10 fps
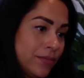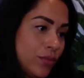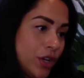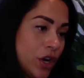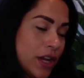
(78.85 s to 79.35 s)

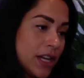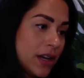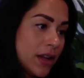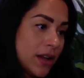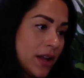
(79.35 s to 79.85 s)
you know,
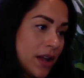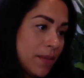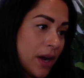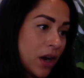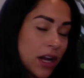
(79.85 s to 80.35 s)
in
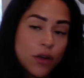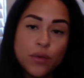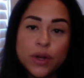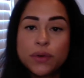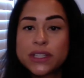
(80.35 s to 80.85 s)
America,
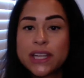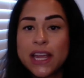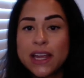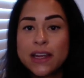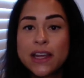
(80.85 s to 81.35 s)
we would
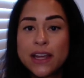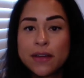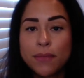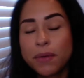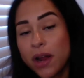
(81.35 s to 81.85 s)
say,
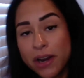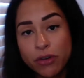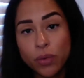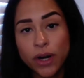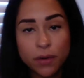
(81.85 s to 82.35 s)
maybe not
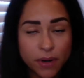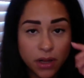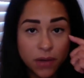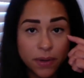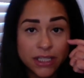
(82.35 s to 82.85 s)
everywhere, but a
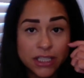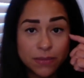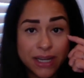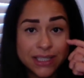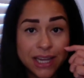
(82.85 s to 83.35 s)
lot of places
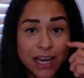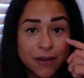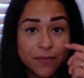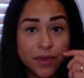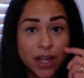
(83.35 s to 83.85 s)
might
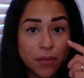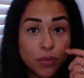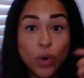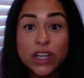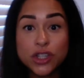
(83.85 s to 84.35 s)
say um,
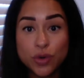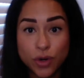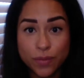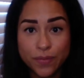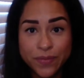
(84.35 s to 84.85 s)

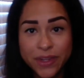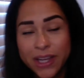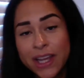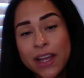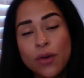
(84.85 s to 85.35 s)
restroom
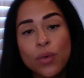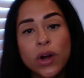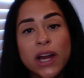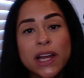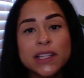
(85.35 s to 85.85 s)

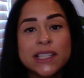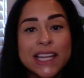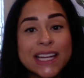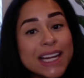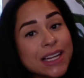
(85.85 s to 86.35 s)
Whereas
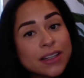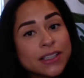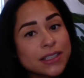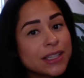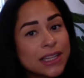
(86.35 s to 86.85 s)
in
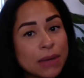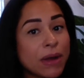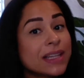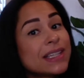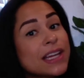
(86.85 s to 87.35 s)
England, they
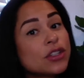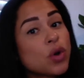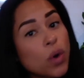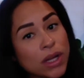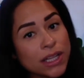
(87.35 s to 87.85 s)
might say
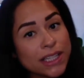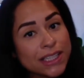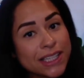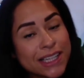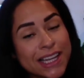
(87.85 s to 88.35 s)
toilet.